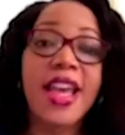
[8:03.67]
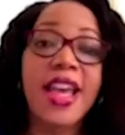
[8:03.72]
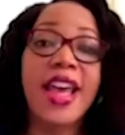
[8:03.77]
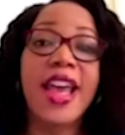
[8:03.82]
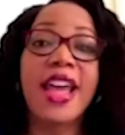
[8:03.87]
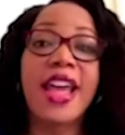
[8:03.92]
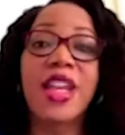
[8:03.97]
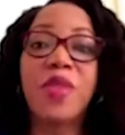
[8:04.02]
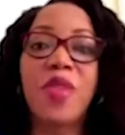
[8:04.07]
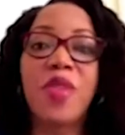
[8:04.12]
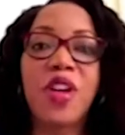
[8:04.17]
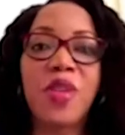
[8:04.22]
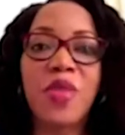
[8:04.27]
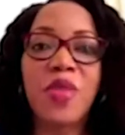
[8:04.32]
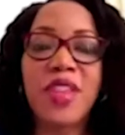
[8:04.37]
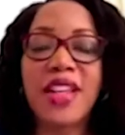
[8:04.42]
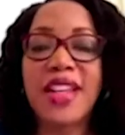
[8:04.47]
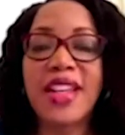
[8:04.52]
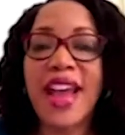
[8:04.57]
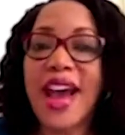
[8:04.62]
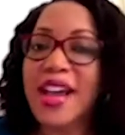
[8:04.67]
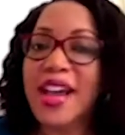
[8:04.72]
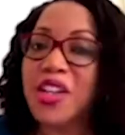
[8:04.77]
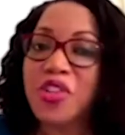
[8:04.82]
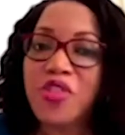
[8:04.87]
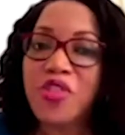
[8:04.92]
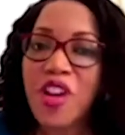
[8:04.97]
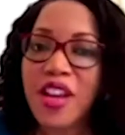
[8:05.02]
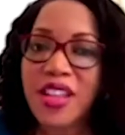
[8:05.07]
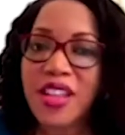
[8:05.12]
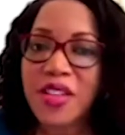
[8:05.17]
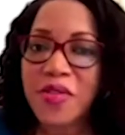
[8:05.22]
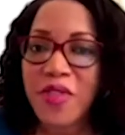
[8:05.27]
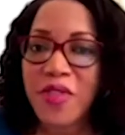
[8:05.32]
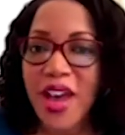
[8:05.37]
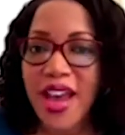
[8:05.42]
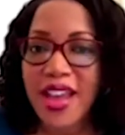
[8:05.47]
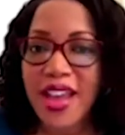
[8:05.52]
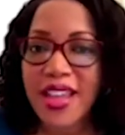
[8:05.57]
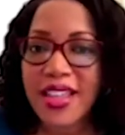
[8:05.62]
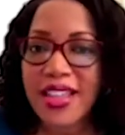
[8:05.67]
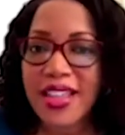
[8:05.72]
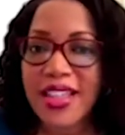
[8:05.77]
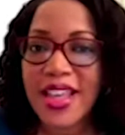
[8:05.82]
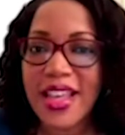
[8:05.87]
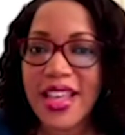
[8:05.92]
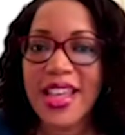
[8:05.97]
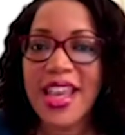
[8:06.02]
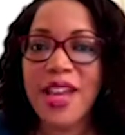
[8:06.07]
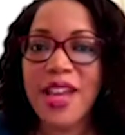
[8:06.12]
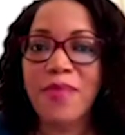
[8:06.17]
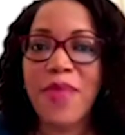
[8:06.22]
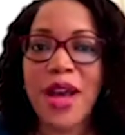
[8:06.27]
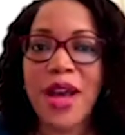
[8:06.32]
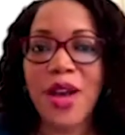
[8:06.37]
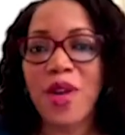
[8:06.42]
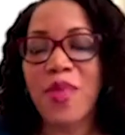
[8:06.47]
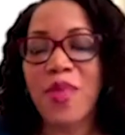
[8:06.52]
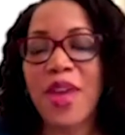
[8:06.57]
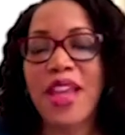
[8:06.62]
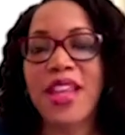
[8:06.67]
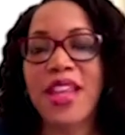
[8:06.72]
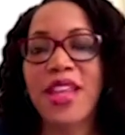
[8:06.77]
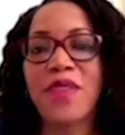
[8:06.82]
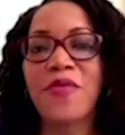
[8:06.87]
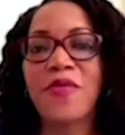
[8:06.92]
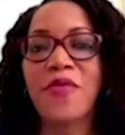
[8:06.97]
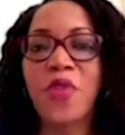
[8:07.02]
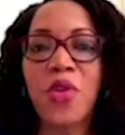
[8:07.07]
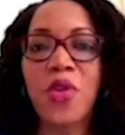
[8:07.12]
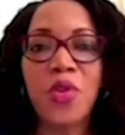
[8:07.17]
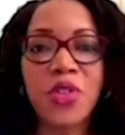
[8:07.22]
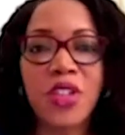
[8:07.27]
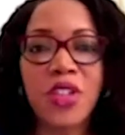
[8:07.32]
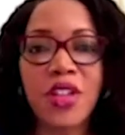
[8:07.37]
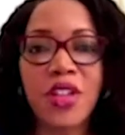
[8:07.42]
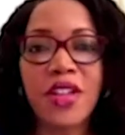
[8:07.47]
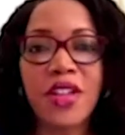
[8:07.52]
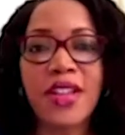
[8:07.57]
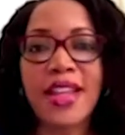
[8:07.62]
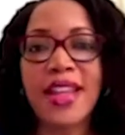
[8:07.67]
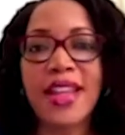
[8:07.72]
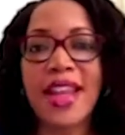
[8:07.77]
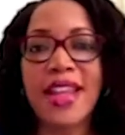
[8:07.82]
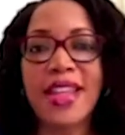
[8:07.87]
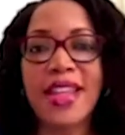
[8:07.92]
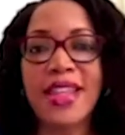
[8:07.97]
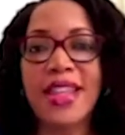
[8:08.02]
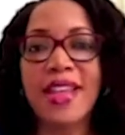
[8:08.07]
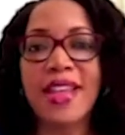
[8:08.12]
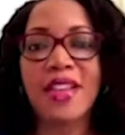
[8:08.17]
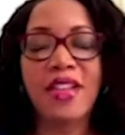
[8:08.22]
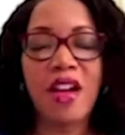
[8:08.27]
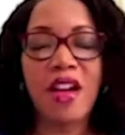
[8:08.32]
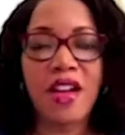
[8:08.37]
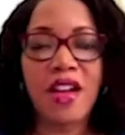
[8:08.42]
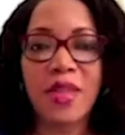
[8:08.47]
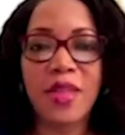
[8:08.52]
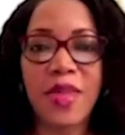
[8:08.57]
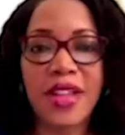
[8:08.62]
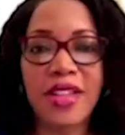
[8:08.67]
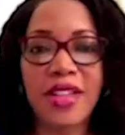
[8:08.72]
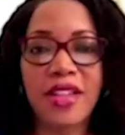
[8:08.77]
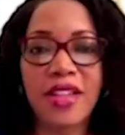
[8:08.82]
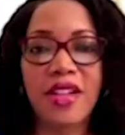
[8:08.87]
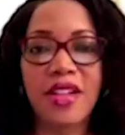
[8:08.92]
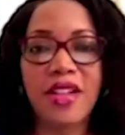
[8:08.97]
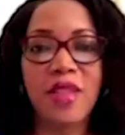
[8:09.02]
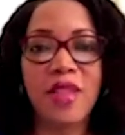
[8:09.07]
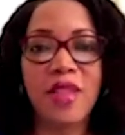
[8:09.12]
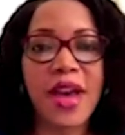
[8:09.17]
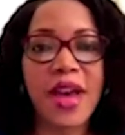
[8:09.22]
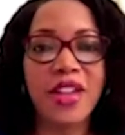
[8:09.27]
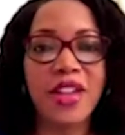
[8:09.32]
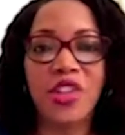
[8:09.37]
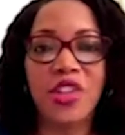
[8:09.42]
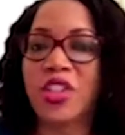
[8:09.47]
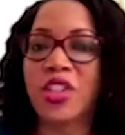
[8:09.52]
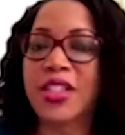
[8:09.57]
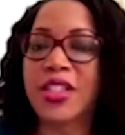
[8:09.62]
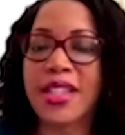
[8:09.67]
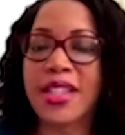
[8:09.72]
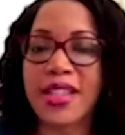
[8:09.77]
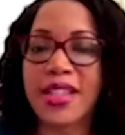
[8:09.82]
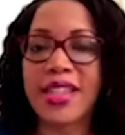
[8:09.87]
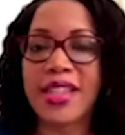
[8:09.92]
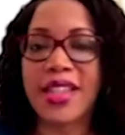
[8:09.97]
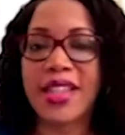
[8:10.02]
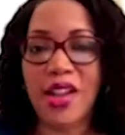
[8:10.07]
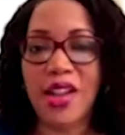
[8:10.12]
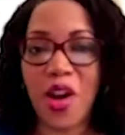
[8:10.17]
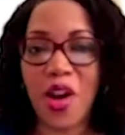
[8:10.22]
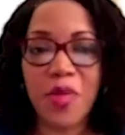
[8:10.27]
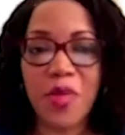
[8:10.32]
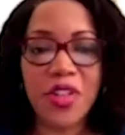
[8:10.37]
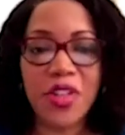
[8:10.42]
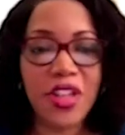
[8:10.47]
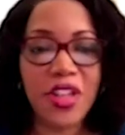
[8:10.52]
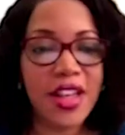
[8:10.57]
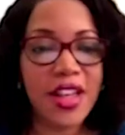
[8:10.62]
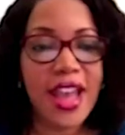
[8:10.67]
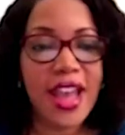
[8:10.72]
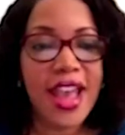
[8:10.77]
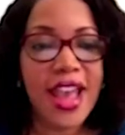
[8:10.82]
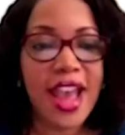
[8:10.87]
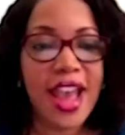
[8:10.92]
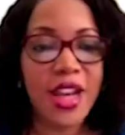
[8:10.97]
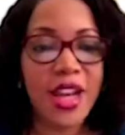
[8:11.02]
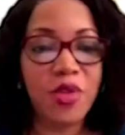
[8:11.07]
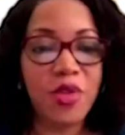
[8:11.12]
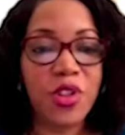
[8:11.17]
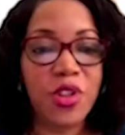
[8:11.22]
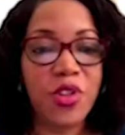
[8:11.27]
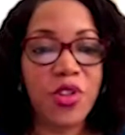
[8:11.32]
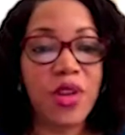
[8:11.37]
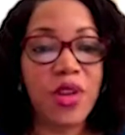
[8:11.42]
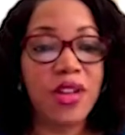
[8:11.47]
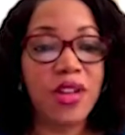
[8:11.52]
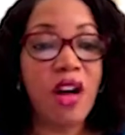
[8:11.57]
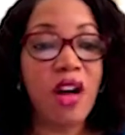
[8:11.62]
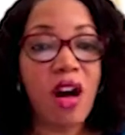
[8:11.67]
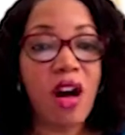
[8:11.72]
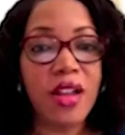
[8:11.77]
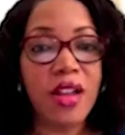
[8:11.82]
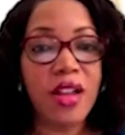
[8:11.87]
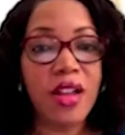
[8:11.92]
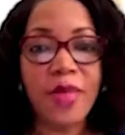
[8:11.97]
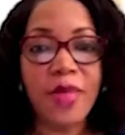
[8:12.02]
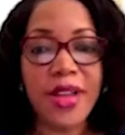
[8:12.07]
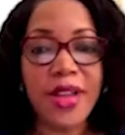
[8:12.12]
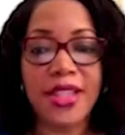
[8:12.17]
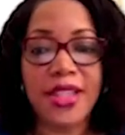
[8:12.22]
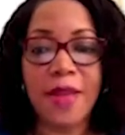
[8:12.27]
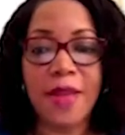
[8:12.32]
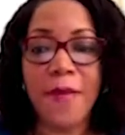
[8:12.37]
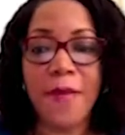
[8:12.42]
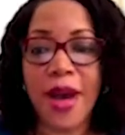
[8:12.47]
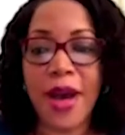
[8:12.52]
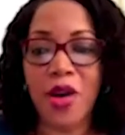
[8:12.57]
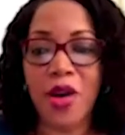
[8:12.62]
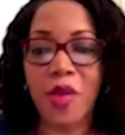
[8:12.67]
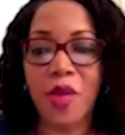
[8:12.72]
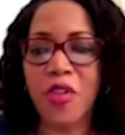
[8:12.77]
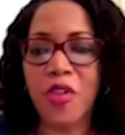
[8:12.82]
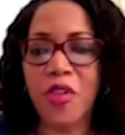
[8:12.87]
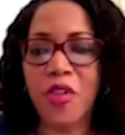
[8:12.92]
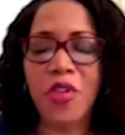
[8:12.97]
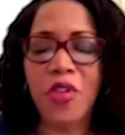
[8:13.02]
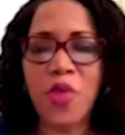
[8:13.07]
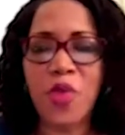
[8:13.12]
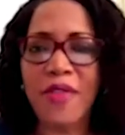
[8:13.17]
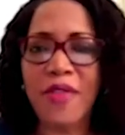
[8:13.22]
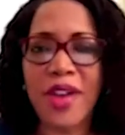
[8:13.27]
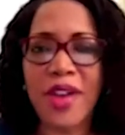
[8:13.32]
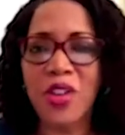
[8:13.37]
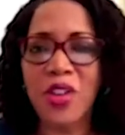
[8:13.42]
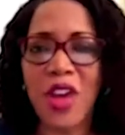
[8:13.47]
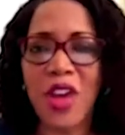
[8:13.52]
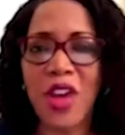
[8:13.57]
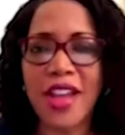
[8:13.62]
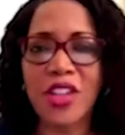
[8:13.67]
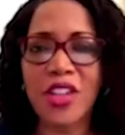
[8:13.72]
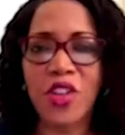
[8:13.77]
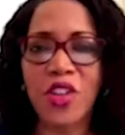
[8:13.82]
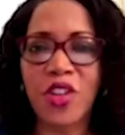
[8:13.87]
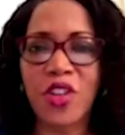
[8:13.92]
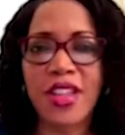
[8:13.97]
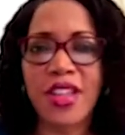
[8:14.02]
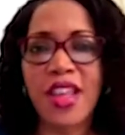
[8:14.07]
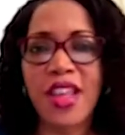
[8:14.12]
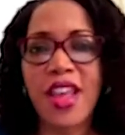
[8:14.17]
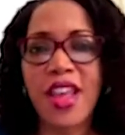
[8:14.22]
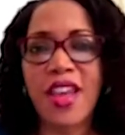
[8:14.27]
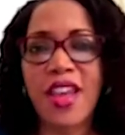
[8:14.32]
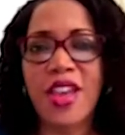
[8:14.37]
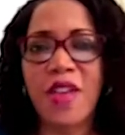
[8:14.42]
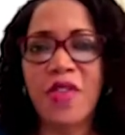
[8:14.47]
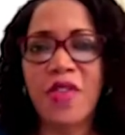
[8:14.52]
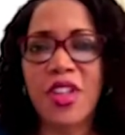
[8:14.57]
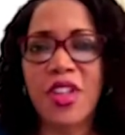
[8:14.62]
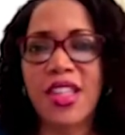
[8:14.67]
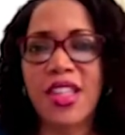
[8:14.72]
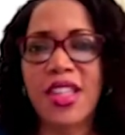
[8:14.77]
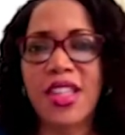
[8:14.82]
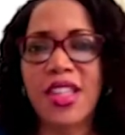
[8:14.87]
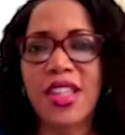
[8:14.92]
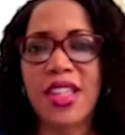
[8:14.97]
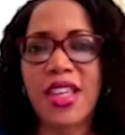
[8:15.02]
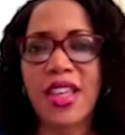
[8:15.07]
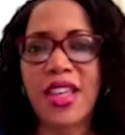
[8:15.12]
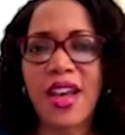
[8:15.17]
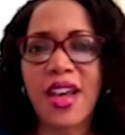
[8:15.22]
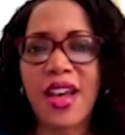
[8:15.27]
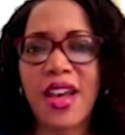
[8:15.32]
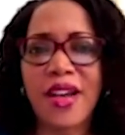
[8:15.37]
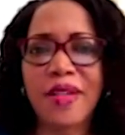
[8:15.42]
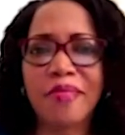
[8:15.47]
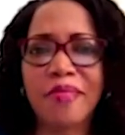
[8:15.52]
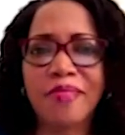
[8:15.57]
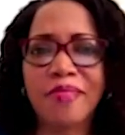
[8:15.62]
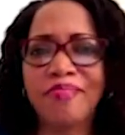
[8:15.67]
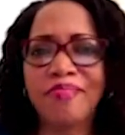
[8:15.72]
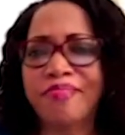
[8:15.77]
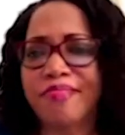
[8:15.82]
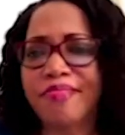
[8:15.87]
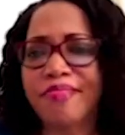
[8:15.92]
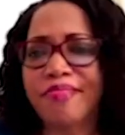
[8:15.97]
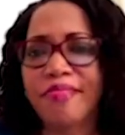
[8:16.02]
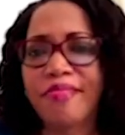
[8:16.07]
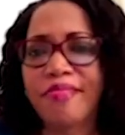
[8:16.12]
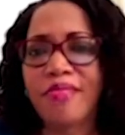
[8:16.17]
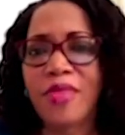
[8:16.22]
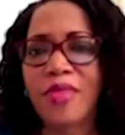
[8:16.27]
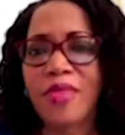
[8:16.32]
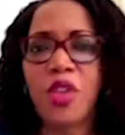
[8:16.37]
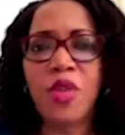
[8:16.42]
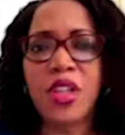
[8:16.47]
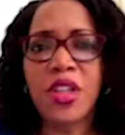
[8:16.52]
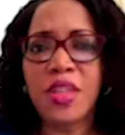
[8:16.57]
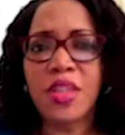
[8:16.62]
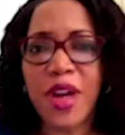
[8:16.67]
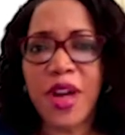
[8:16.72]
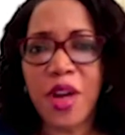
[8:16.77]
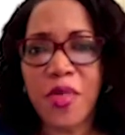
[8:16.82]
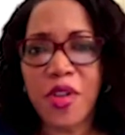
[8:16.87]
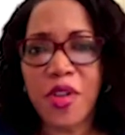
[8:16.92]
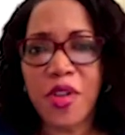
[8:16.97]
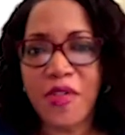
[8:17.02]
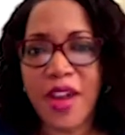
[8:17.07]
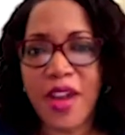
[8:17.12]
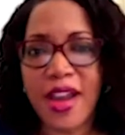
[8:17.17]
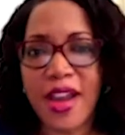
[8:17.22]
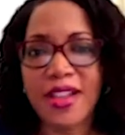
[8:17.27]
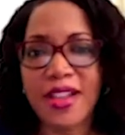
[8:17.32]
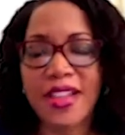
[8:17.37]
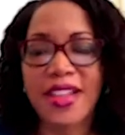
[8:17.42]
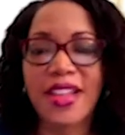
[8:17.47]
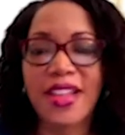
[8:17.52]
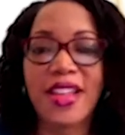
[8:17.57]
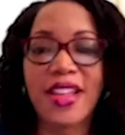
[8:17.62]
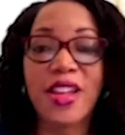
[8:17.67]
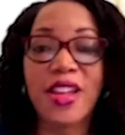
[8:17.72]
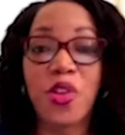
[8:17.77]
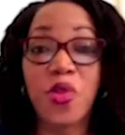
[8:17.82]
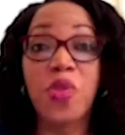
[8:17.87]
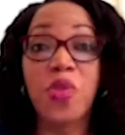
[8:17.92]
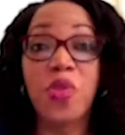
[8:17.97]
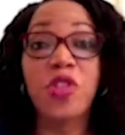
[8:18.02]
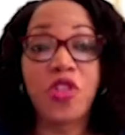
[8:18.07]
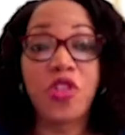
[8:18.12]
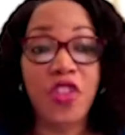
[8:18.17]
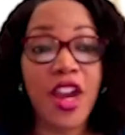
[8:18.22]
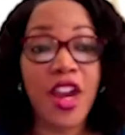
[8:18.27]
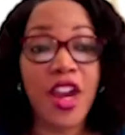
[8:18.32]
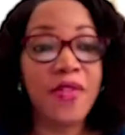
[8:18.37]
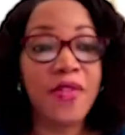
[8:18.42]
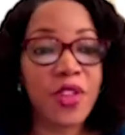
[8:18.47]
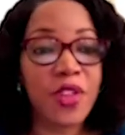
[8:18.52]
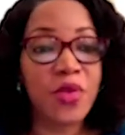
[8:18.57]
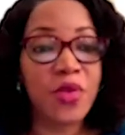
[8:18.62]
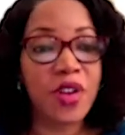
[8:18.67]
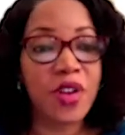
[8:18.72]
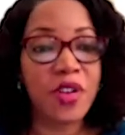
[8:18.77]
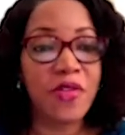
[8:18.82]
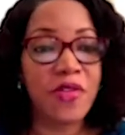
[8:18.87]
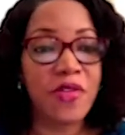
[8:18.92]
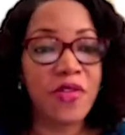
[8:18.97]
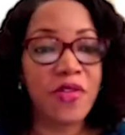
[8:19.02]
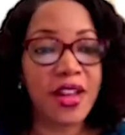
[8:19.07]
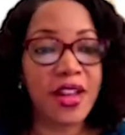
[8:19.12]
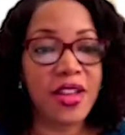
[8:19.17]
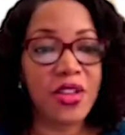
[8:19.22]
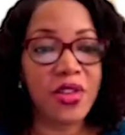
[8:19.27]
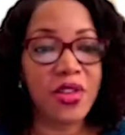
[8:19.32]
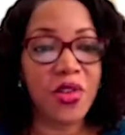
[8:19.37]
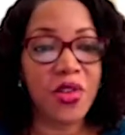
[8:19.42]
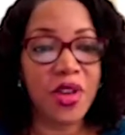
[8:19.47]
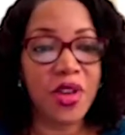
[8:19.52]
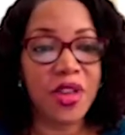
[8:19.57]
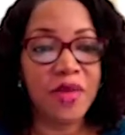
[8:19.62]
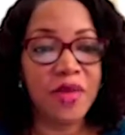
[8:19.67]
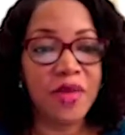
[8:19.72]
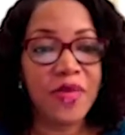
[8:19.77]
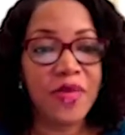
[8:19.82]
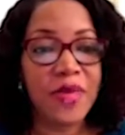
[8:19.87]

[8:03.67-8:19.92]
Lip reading: Anybody with an Android device can back up any photos and anything automatically by just selecting that option, and it will do an automatic backup. For those who have Androids, you ever see it say, you want to back up your files? Google Drive is where the file is going.